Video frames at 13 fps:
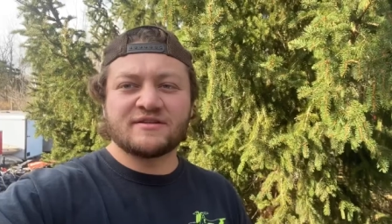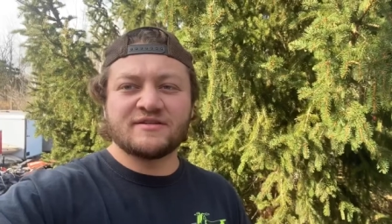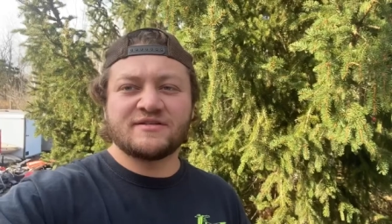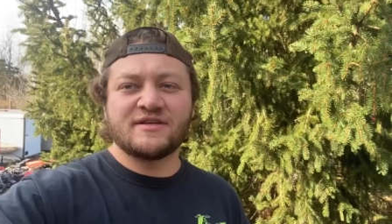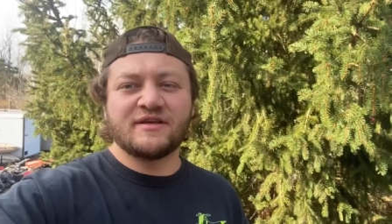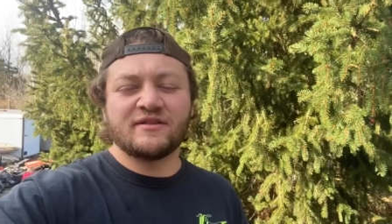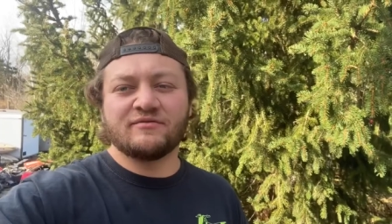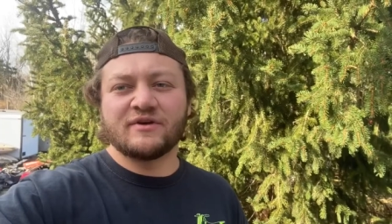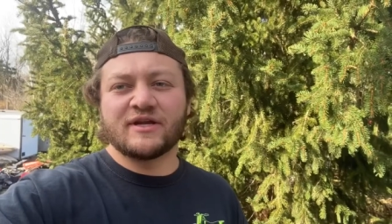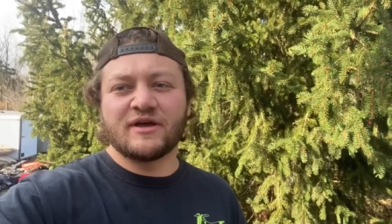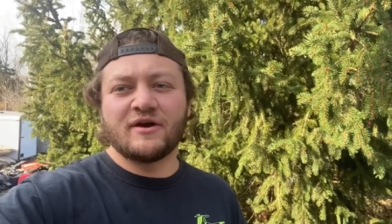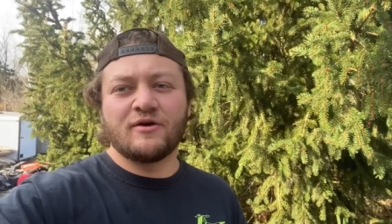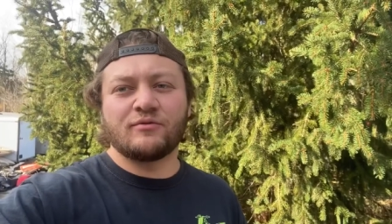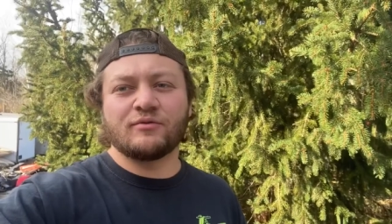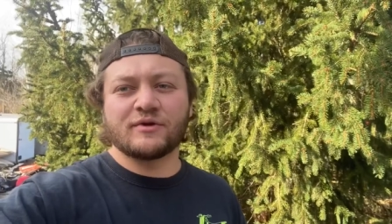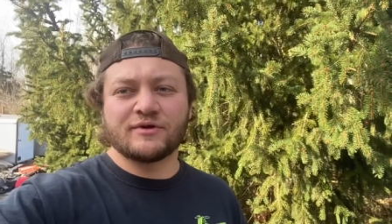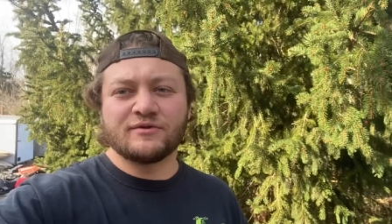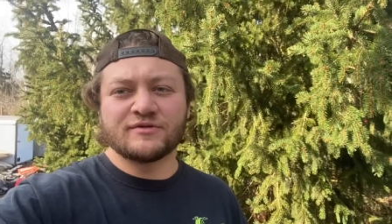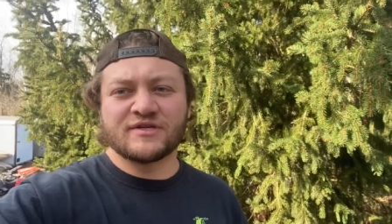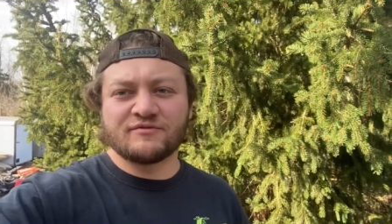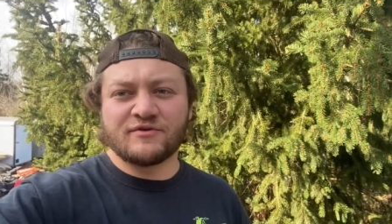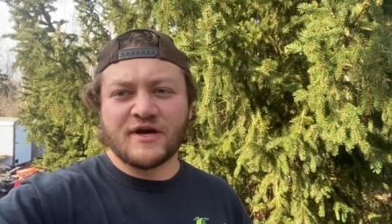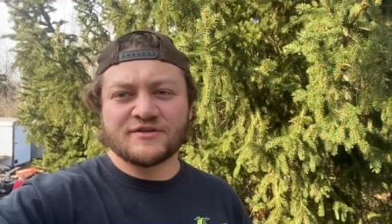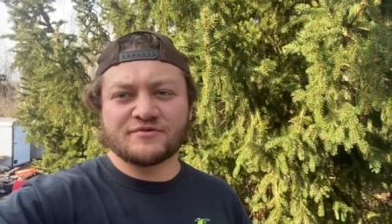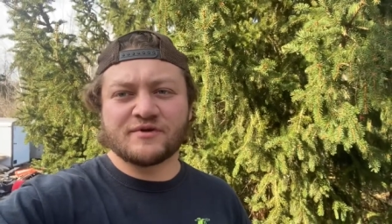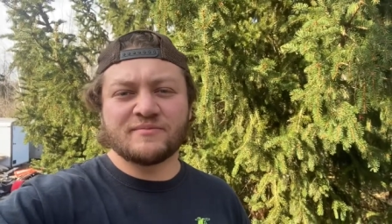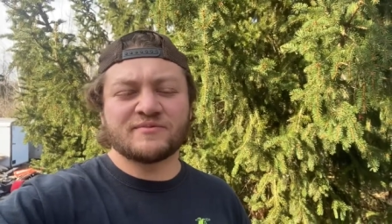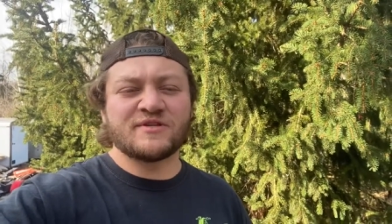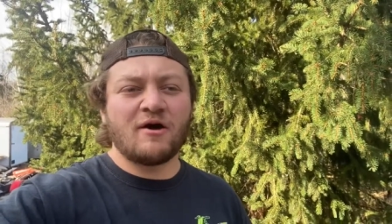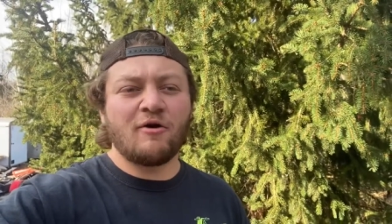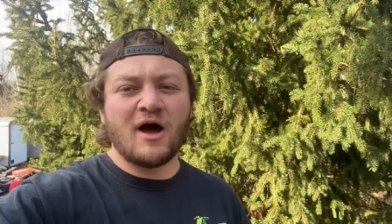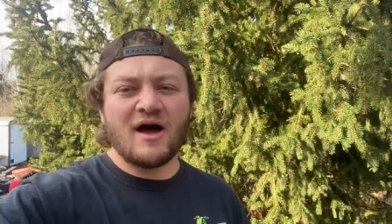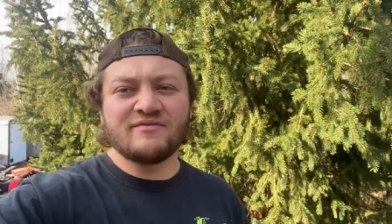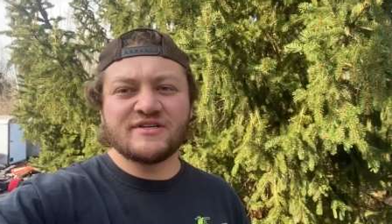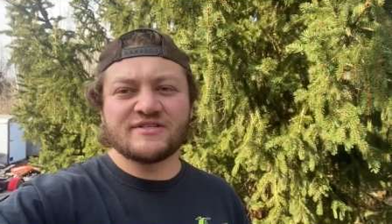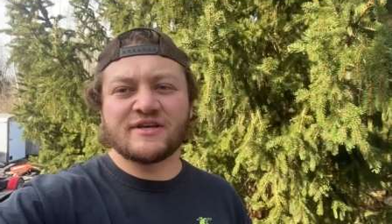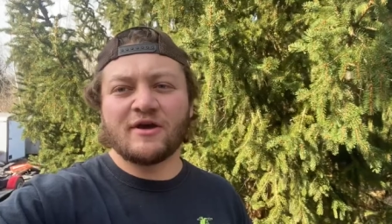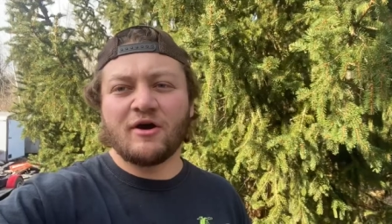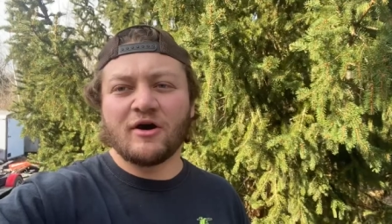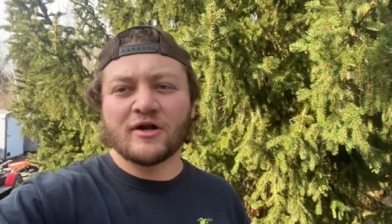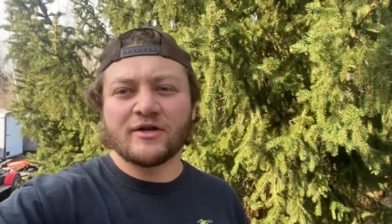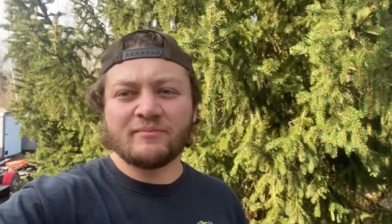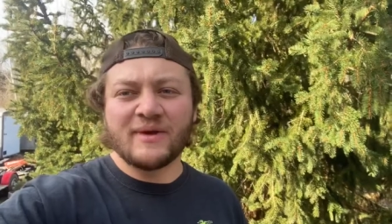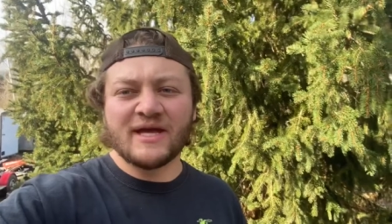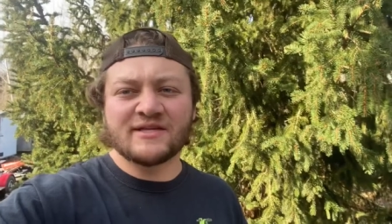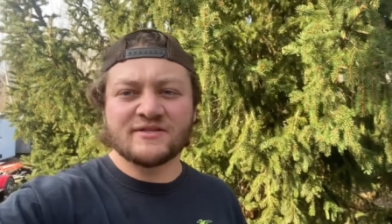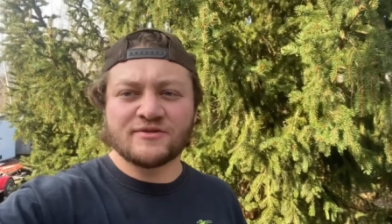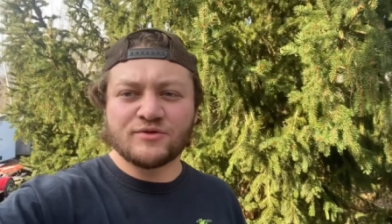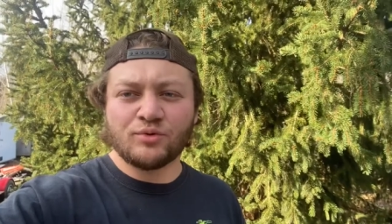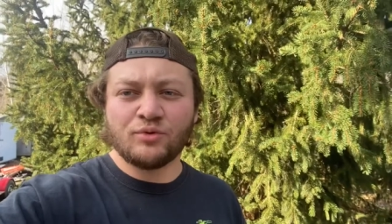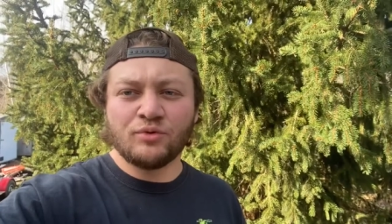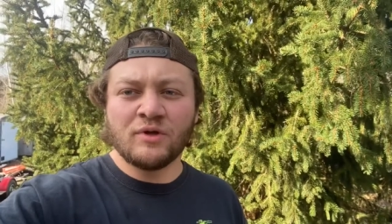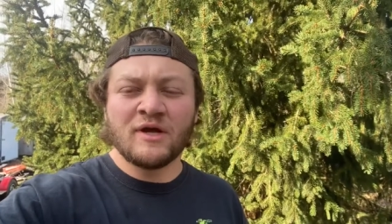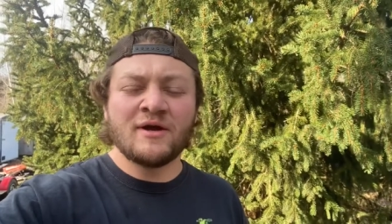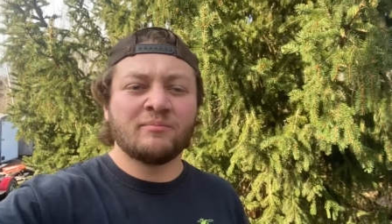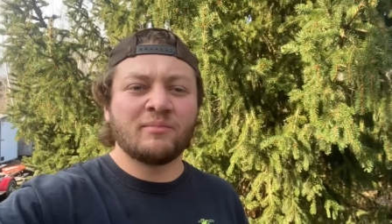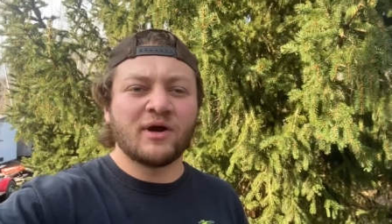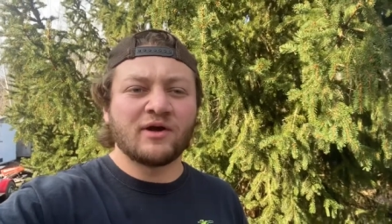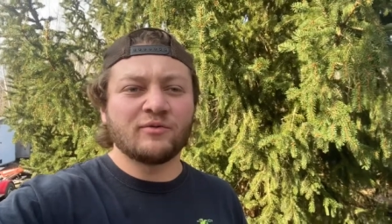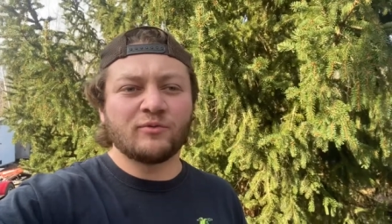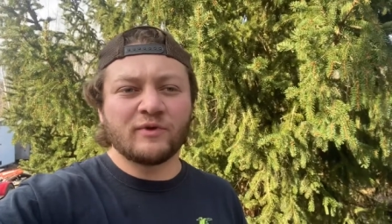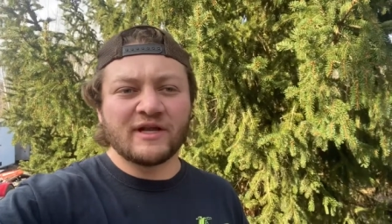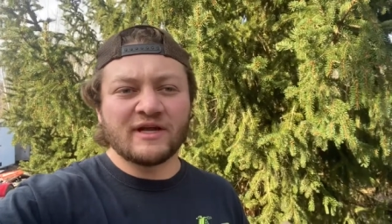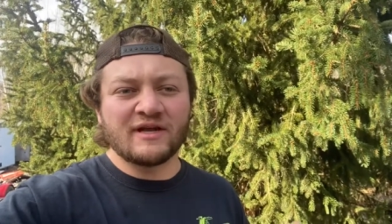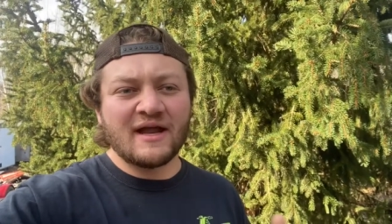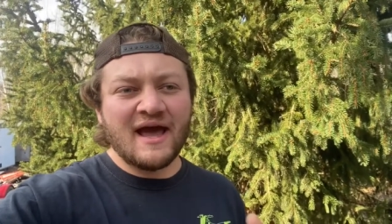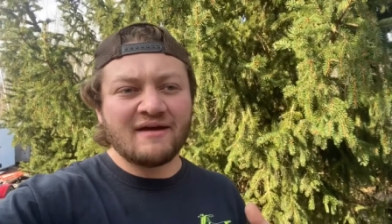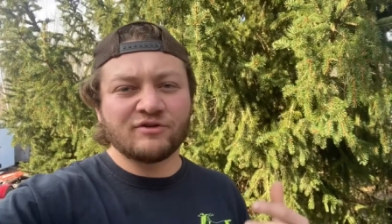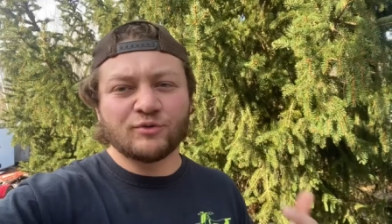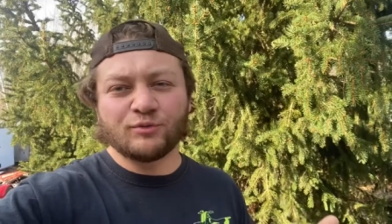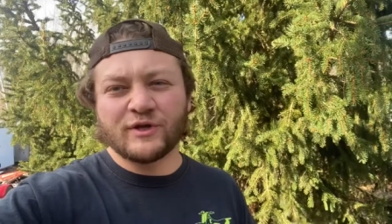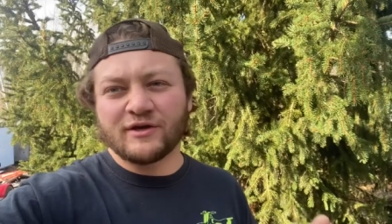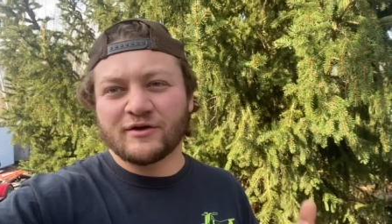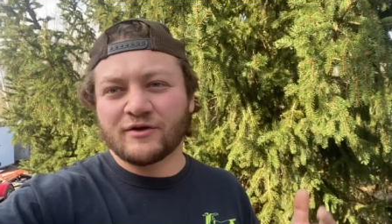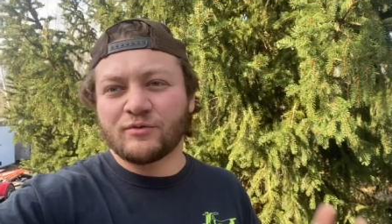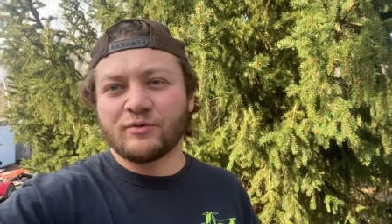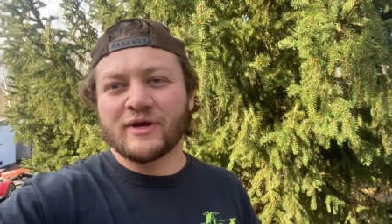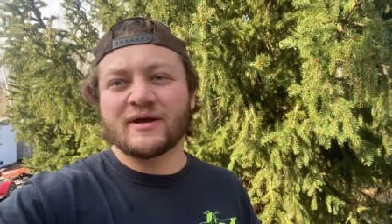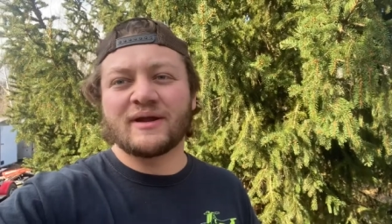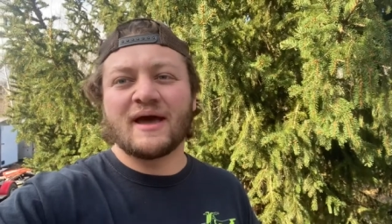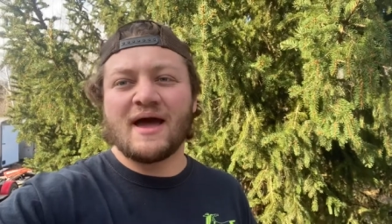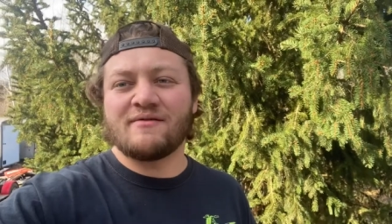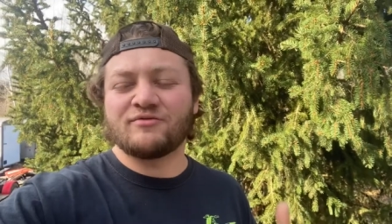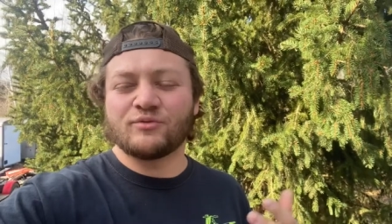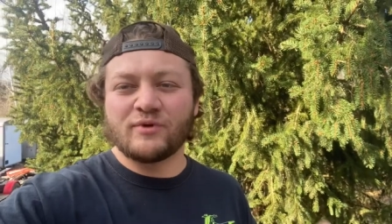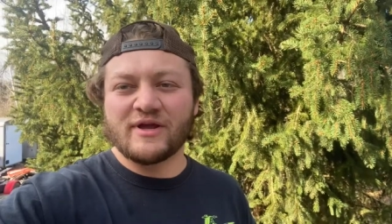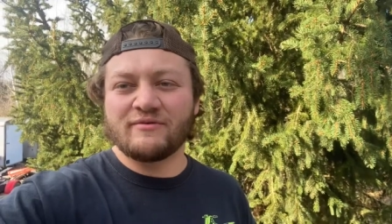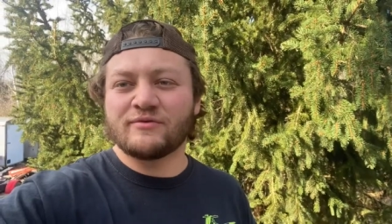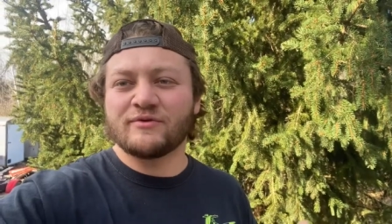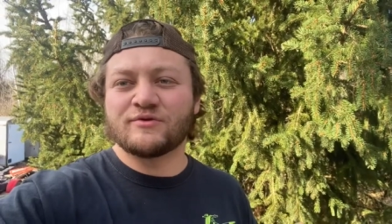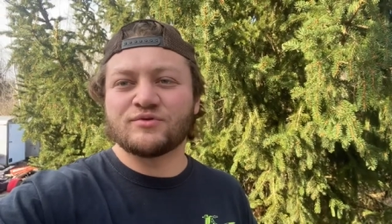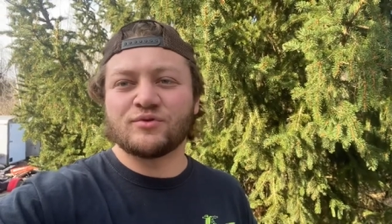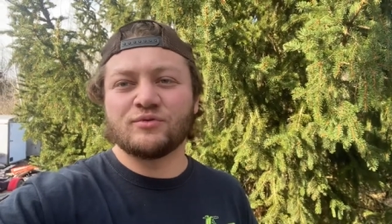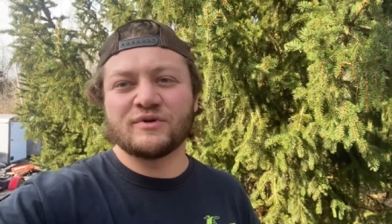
see in the video, we're using vice grips. Now, obviously Honda makes a tool, but we didn't have a week or a week and a half to wait for the tool.